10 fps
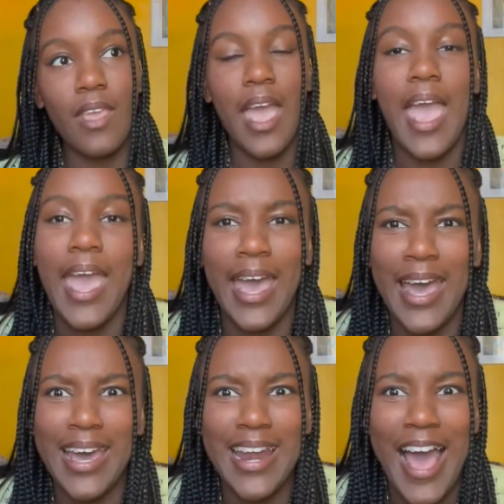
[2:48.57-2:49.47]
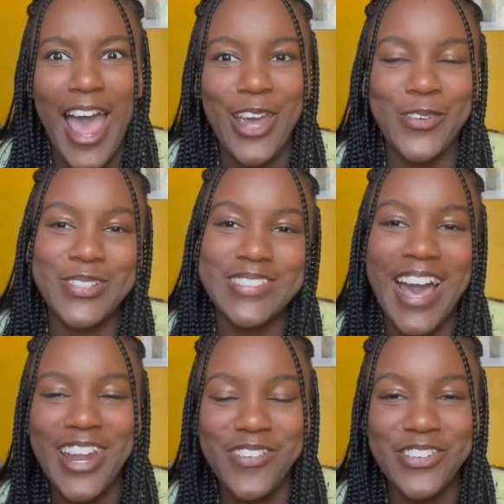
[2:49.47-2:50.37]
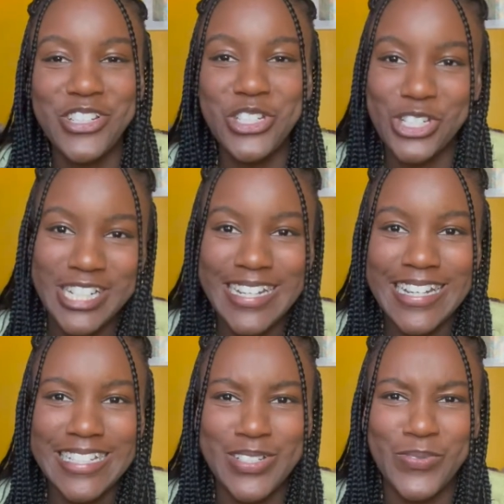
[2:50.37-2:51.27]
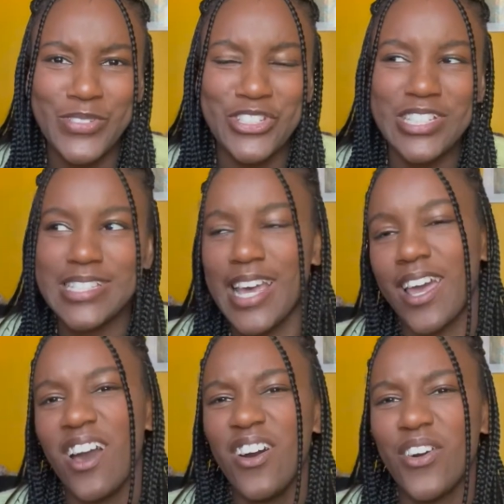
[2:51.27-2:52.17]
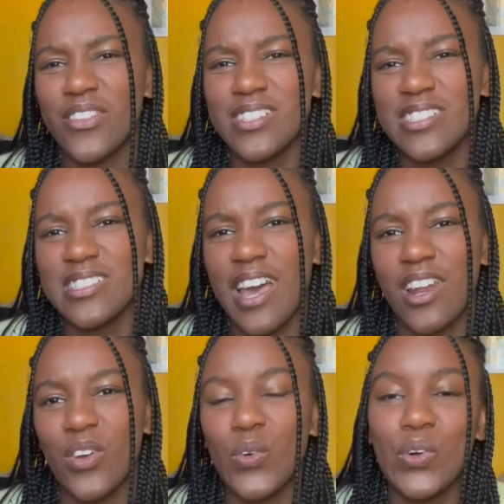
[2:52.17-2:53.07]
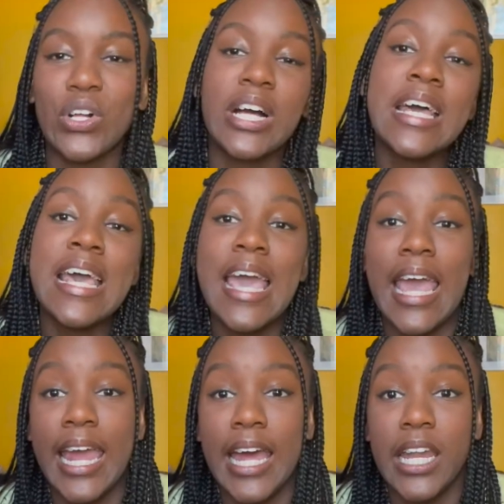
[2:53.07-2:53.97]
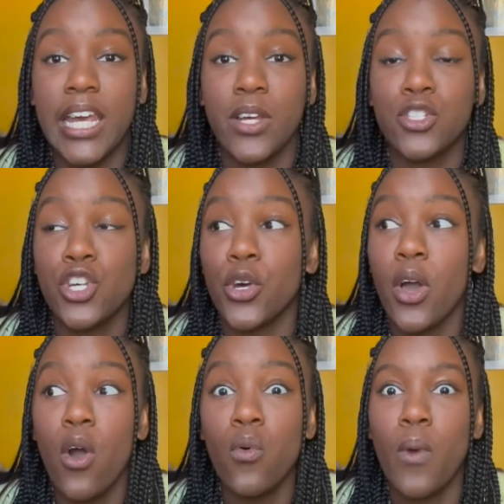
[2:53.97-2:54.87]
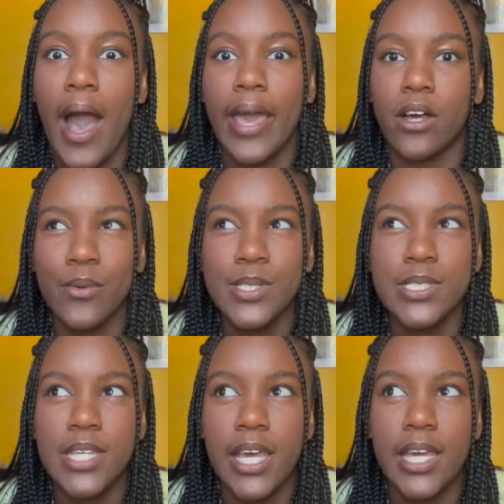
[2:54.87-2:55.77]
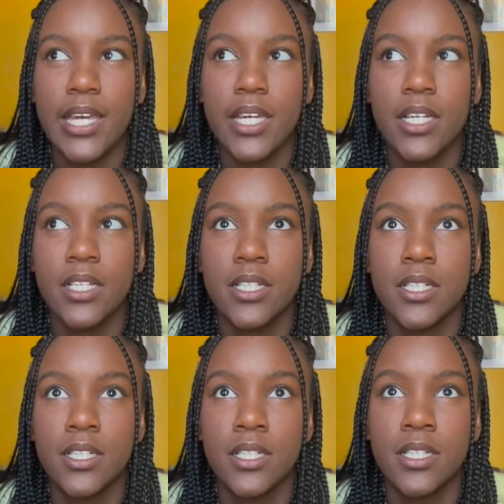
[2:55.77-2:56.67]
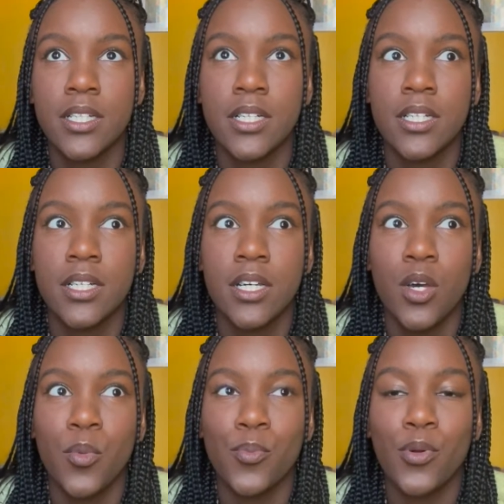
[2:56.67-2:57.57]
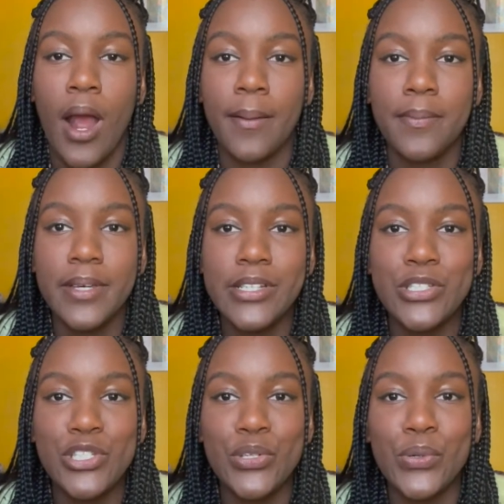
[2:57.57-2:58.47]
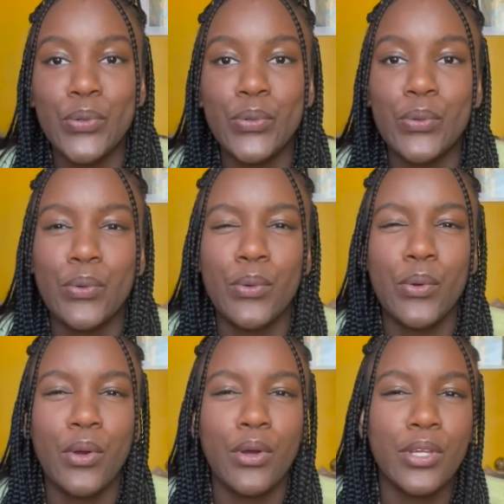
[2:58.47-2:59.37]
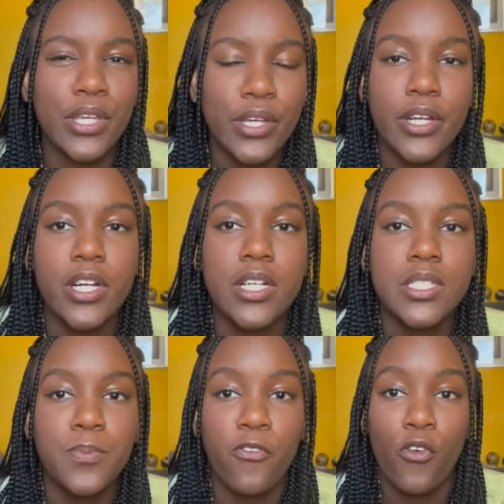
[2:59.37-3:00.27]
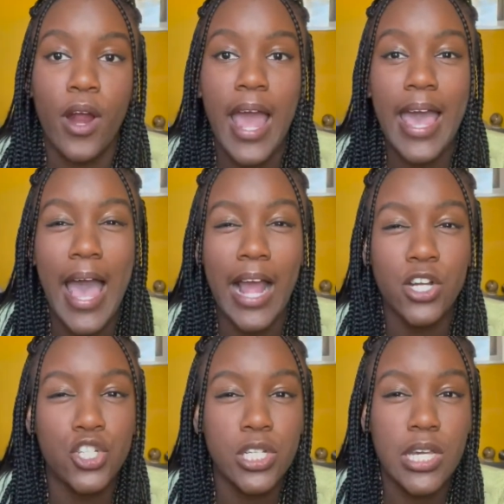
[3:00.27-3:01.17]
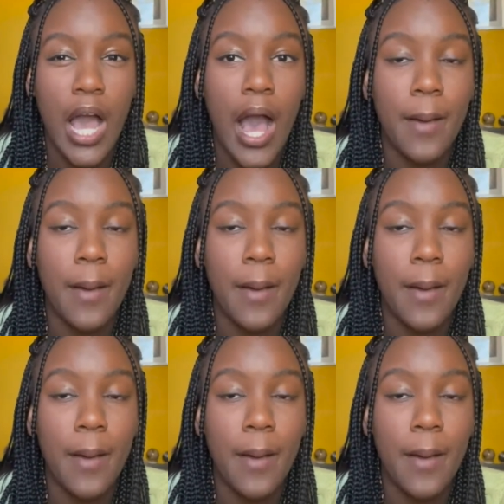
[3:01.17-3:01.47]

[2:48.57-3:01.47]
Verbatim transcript: and I was kind of intrigued and was just like, oh, this is kind of cool. And it took a while, say probably two years before I actually got